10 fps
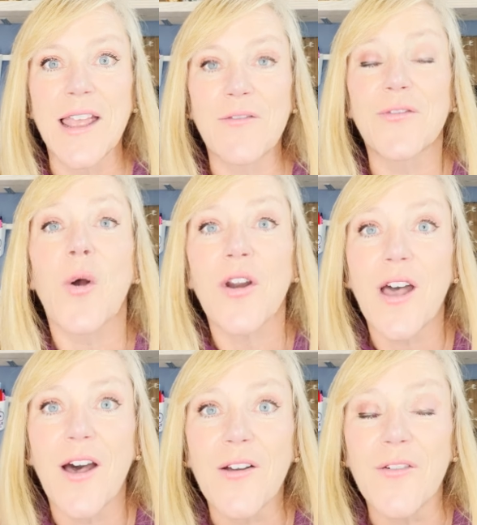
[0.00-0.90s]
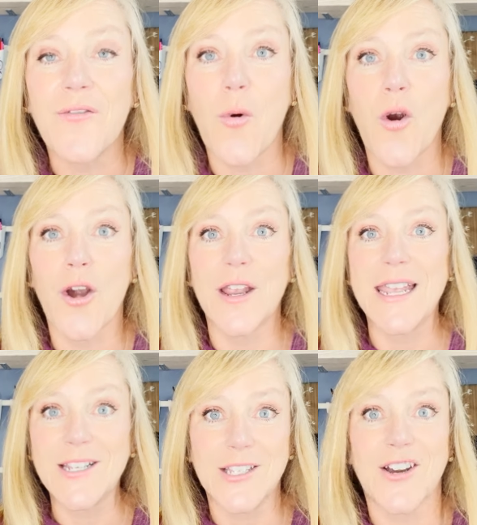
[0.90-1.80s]
Florida for
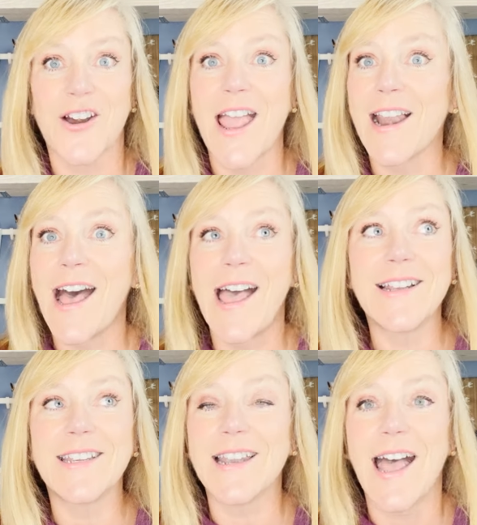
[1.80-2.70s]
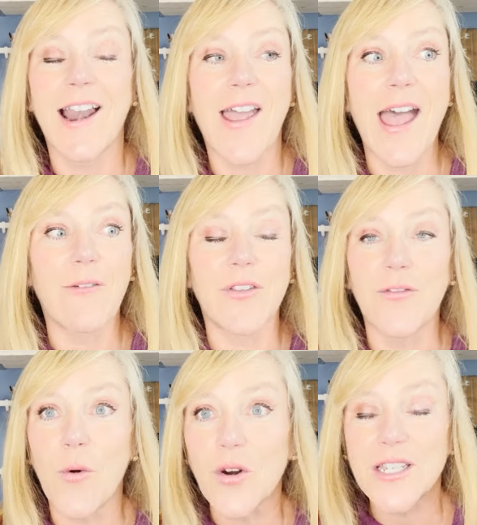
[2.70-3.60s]
Easter, and I did not have the
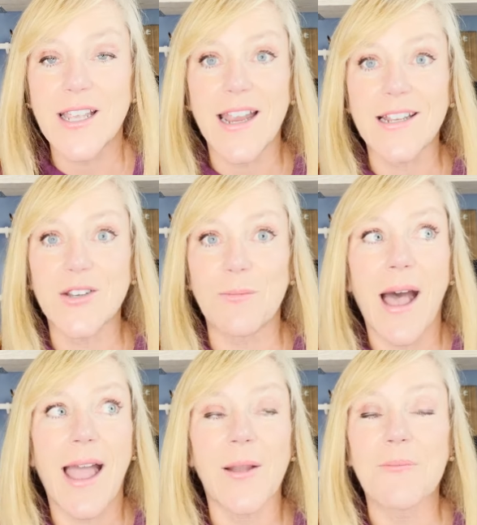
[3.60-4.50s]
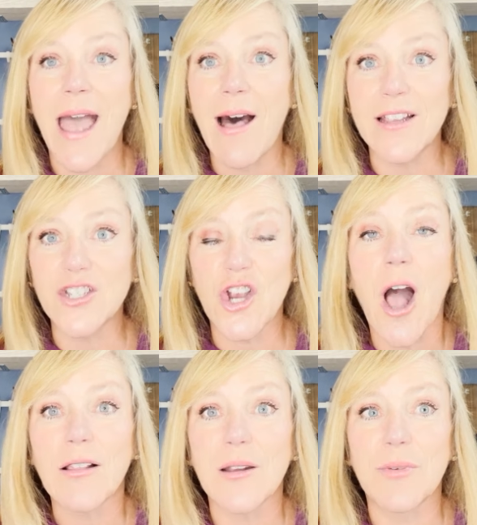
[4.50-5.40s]
foresight to buy Malley's
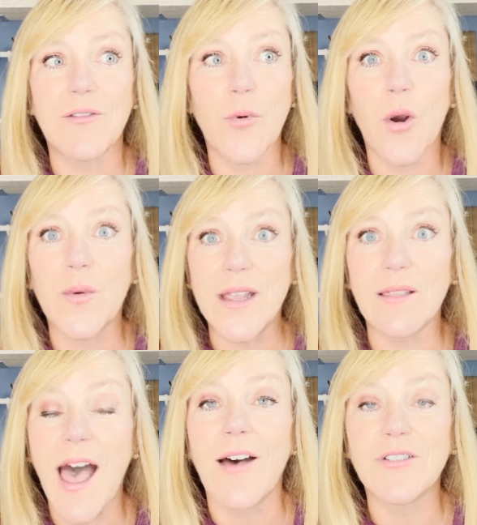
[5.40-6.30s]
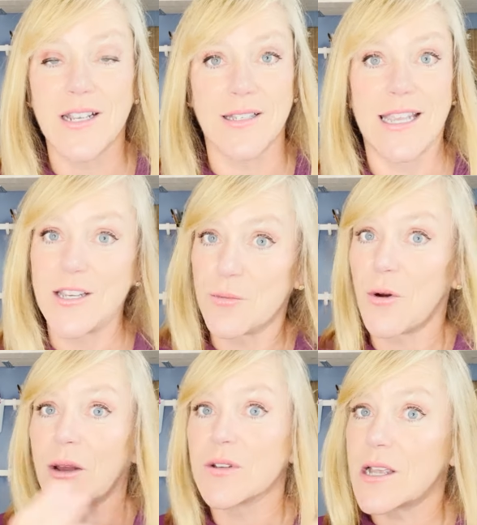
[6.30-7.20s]
chocolate before we left because the Easter
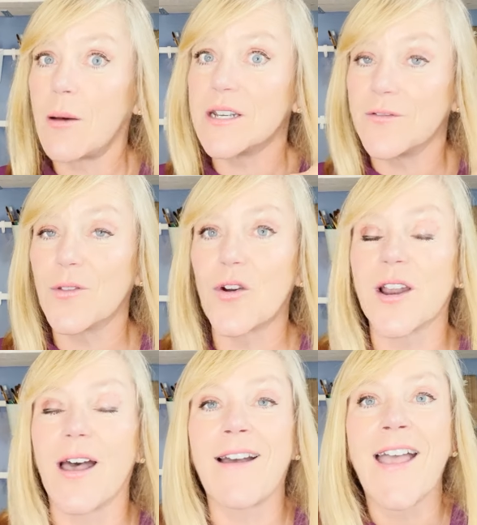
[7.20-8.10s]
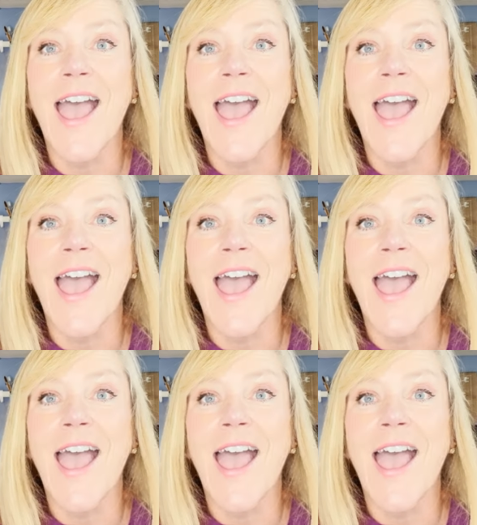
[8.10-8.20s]
Bunny was coming to Florida.